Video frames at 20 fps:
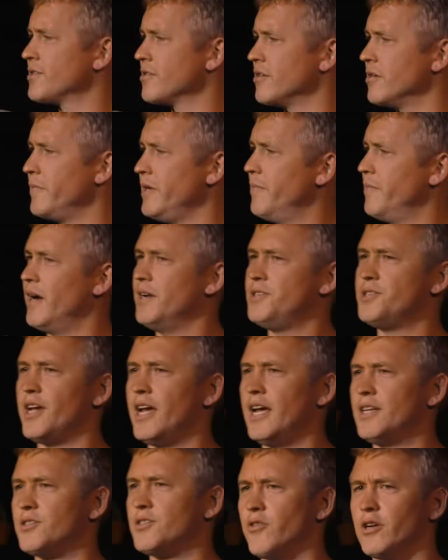gonna be by
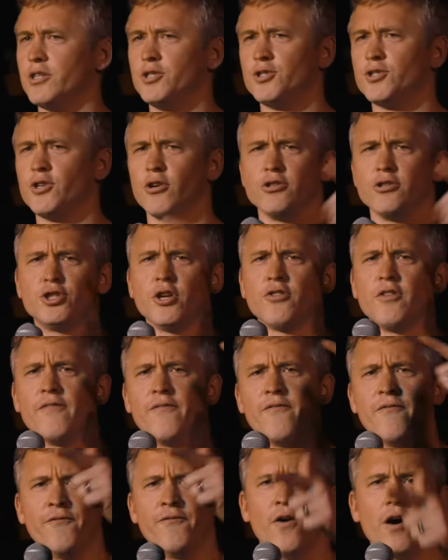chance? I'm like, sir, shut the
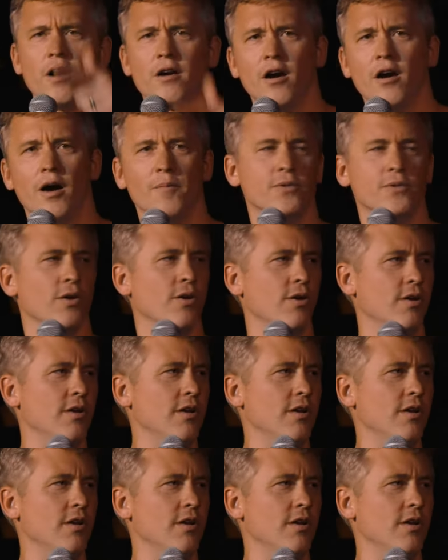fuck up, dude.